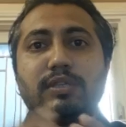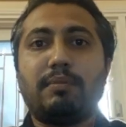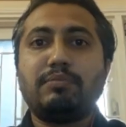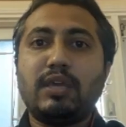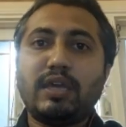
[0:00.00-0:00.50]

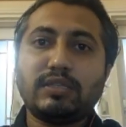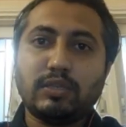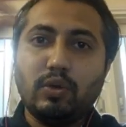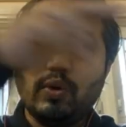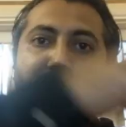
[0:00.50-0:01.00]
something
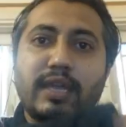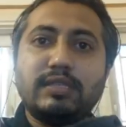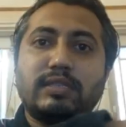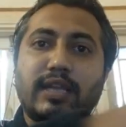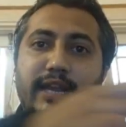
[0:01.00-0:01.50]
is going
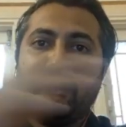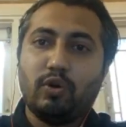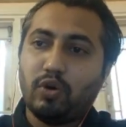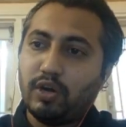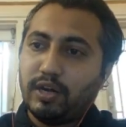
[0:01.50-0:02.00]
inside
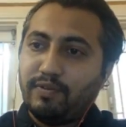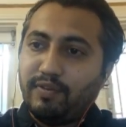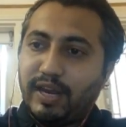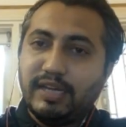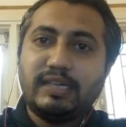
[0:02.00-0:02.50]
or
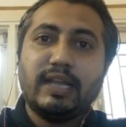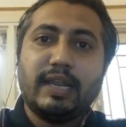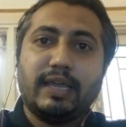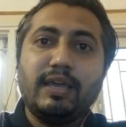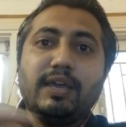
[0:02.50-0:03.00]

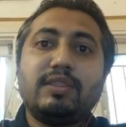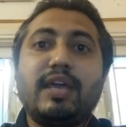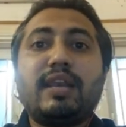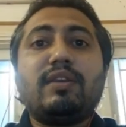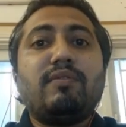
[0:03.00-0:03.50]
entering,
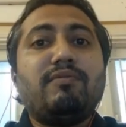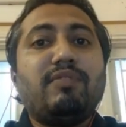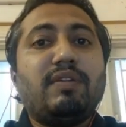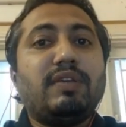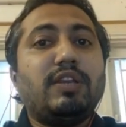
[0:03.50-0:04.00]
then
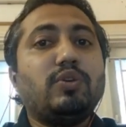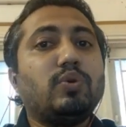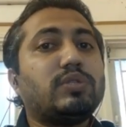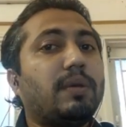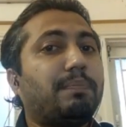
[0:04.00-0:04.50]
we will
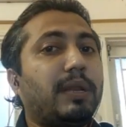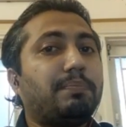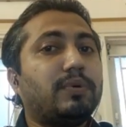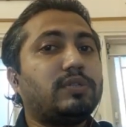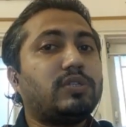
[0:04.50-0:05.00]
use the
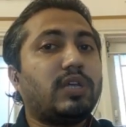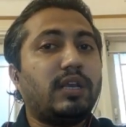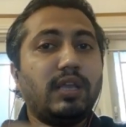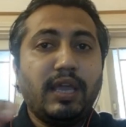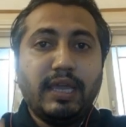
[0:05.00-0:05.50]

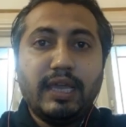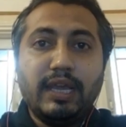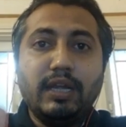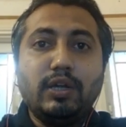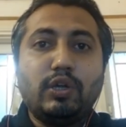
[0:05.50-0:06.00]
preposition
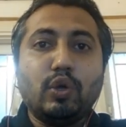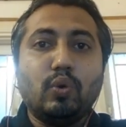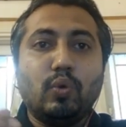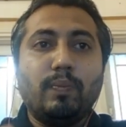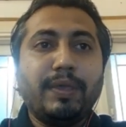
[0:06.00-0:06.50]

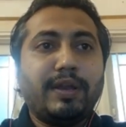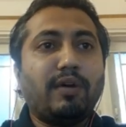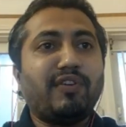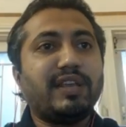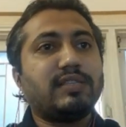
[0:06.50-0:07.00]
into.
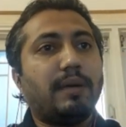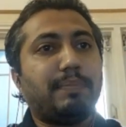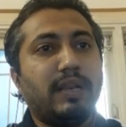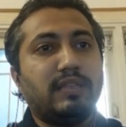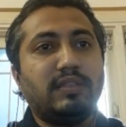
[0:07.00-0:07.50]
Now for
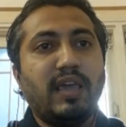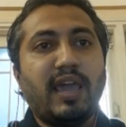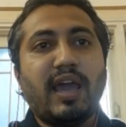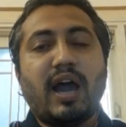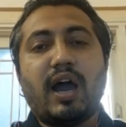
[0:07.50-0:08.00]
example,
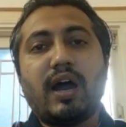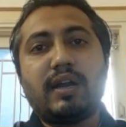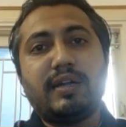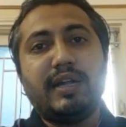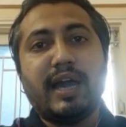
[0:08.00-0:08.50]
they
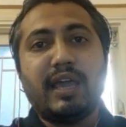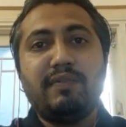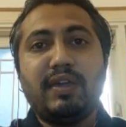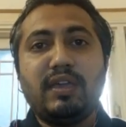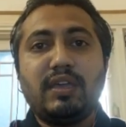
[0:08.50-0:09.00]
are
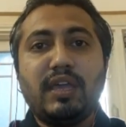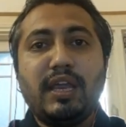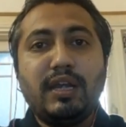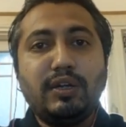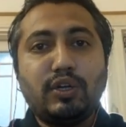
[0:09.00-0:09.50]
diving
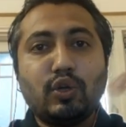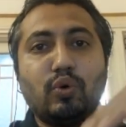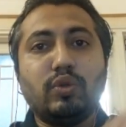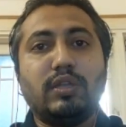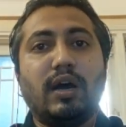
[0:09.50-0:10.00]

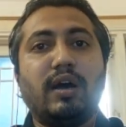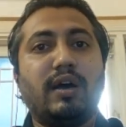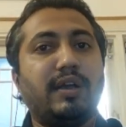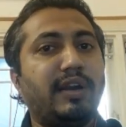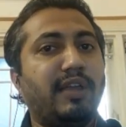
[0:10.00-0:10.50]
into
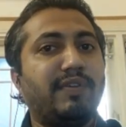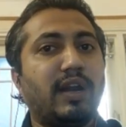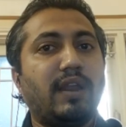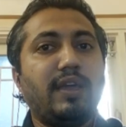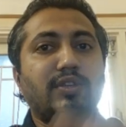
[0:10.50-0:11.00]
the
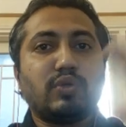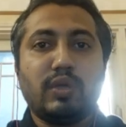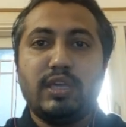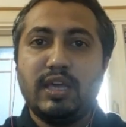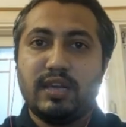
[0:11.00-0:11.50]
river. So
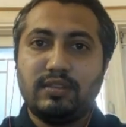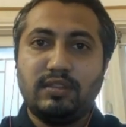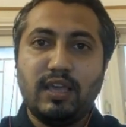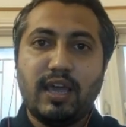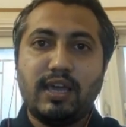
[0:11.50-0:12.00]

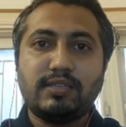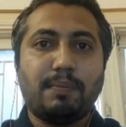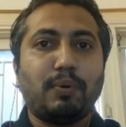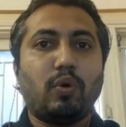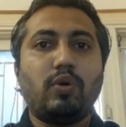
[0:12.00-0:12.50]
here they is a
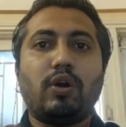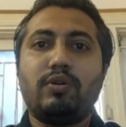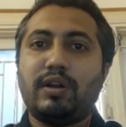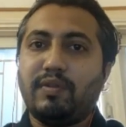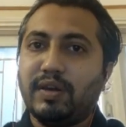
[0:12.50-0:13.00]

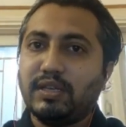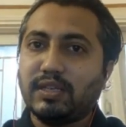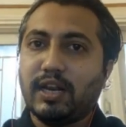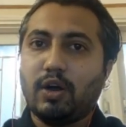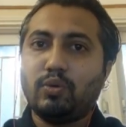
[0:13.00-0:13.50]
pronoun, river is
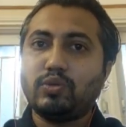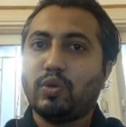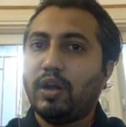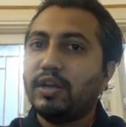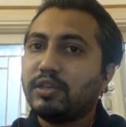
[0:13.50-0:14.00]
a noun,
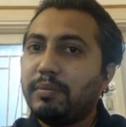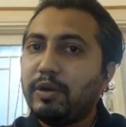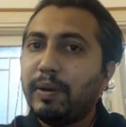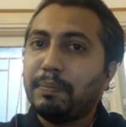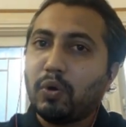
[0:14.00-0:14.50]
so relation
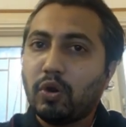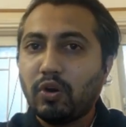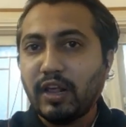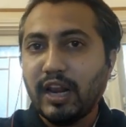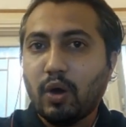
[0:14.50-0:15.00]
between
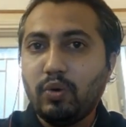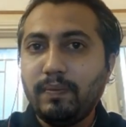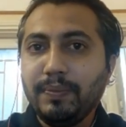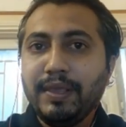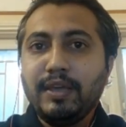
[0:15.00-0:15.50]
pronoun and
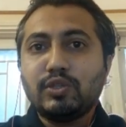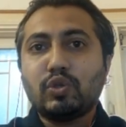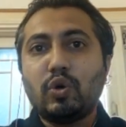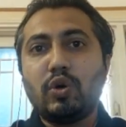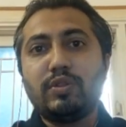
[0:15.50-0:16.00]
noun.
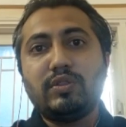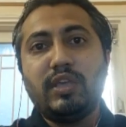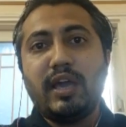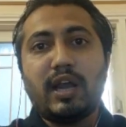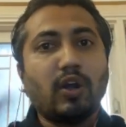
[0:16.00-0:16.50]
So
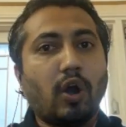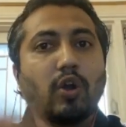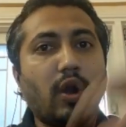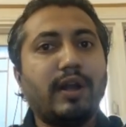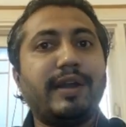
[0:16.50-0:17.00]
they are not
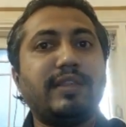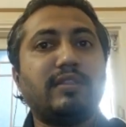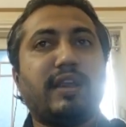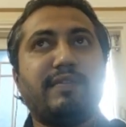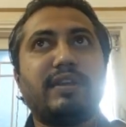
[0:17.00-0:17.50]
already
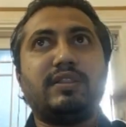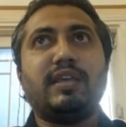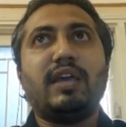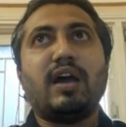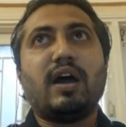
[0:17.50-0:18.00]
in the river,
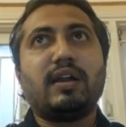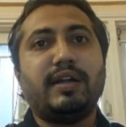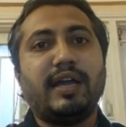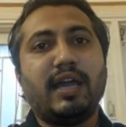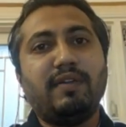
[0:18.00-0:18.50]
they
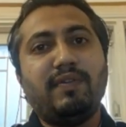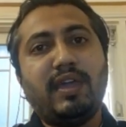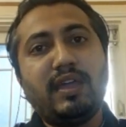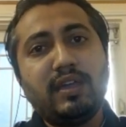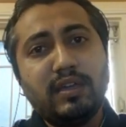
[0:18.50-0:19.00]
are
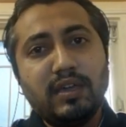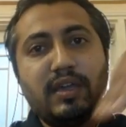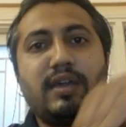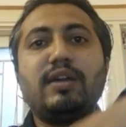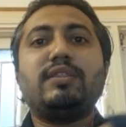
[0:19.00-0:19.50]
diving,
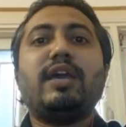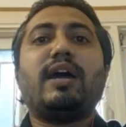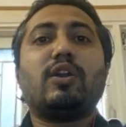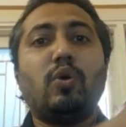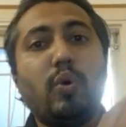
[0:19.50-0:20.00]
they
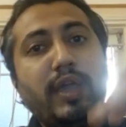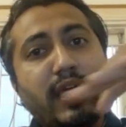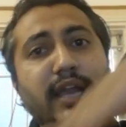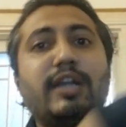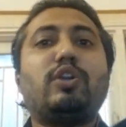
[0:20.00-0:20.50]
are
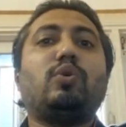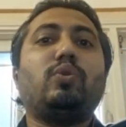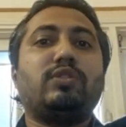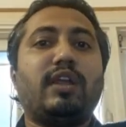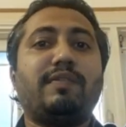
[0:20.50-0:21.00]
going
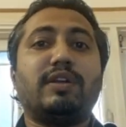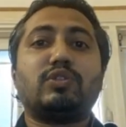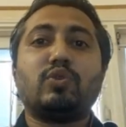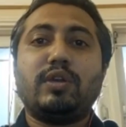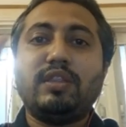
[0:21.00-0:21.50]
into the river.
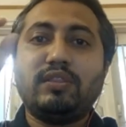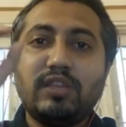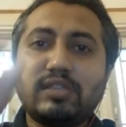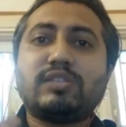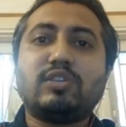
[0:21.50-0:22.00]
So in
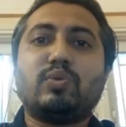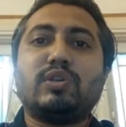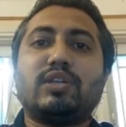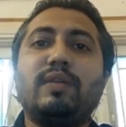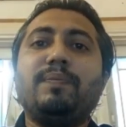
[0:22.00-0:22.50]
this
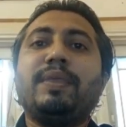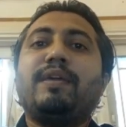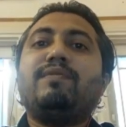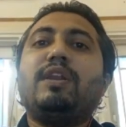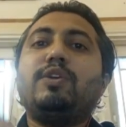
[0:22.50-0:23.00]
situation,
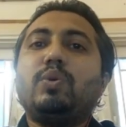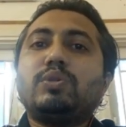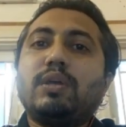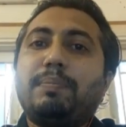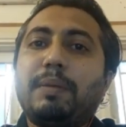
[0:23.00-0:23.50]
we will
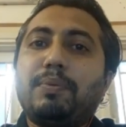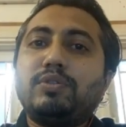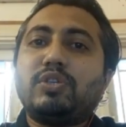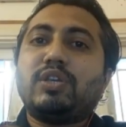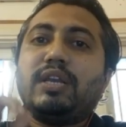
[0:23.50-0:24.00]
use the
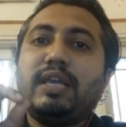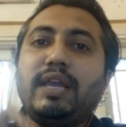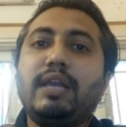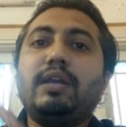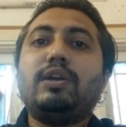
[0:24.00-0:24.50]
preposition
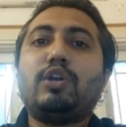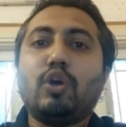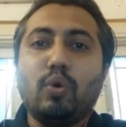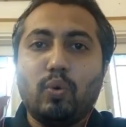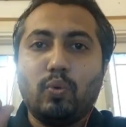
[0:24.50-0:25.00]

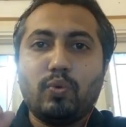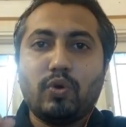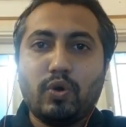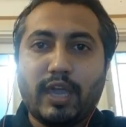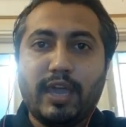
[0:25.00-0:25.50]
into.
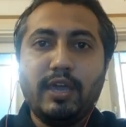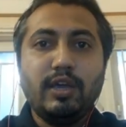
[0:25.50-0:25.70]
Okay,